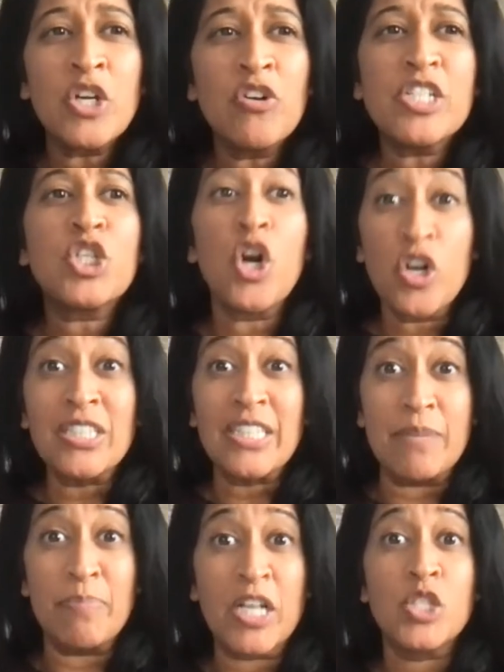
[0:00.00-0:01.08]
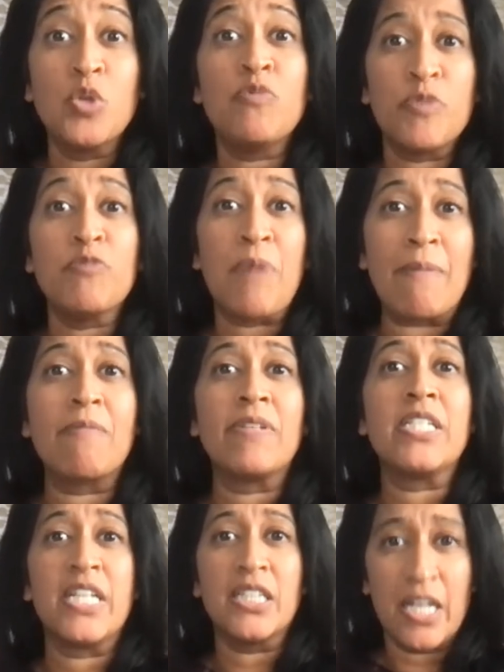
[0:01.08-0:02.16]
year internally because you you probably
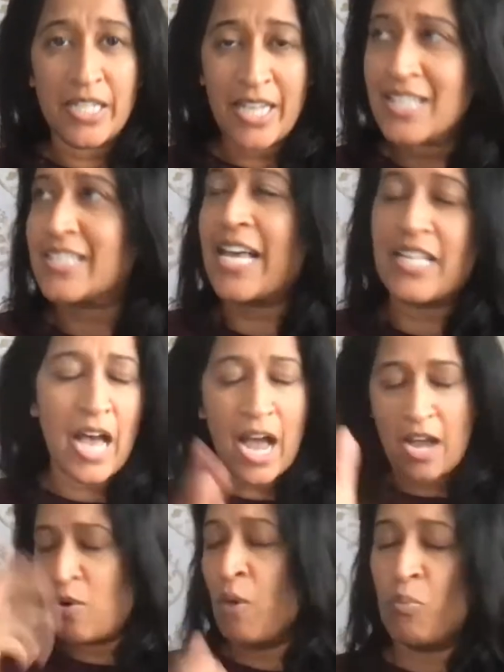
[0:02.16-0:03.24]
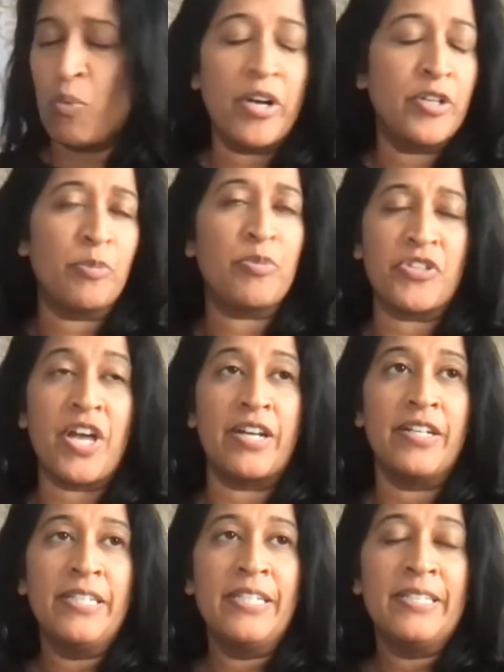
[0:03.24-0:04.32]
yes. did a lot. Yes, one hundred percent,